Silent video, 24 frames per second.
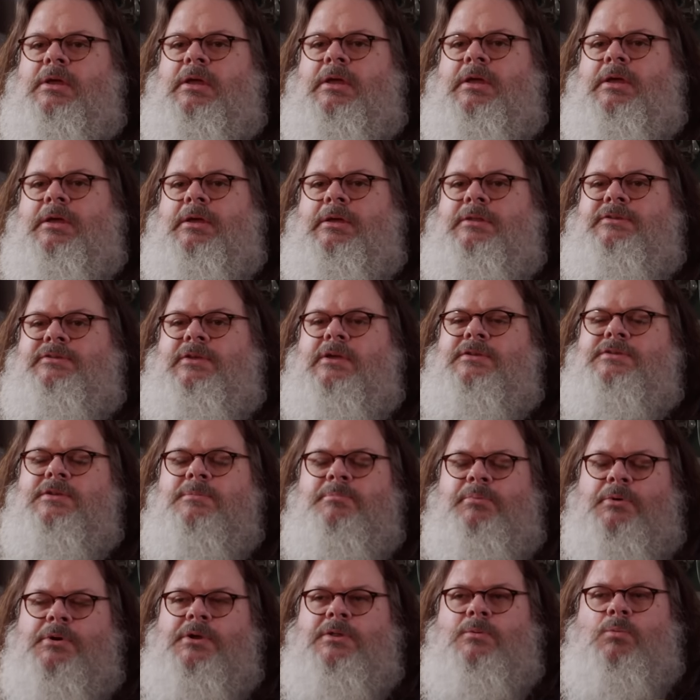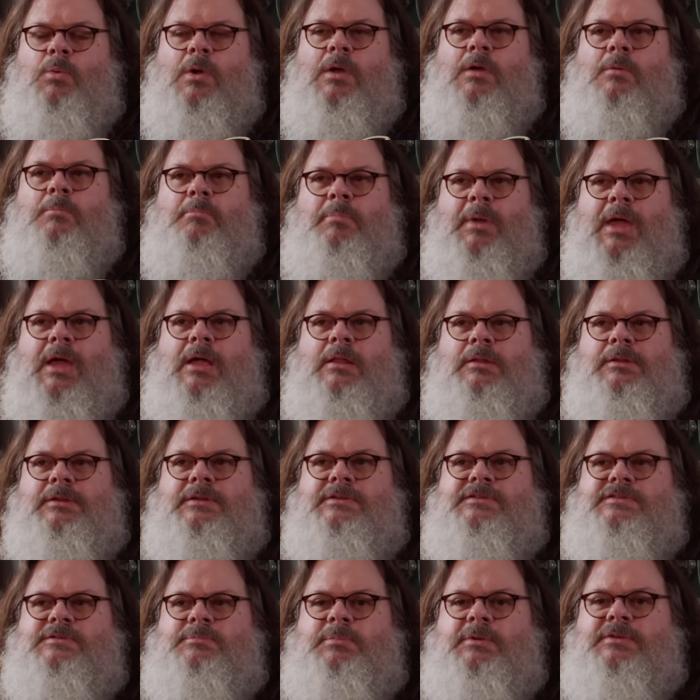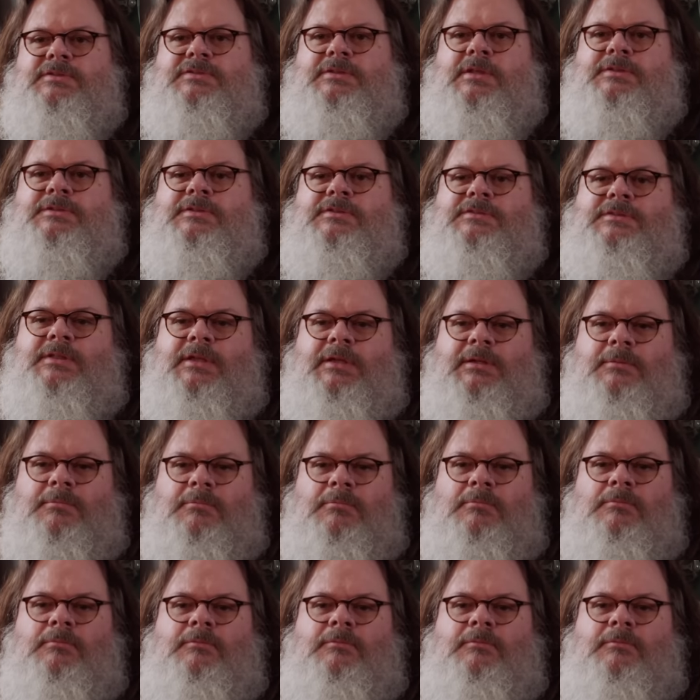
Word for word: Uh, it's actually pretty well balanced, but it's got this like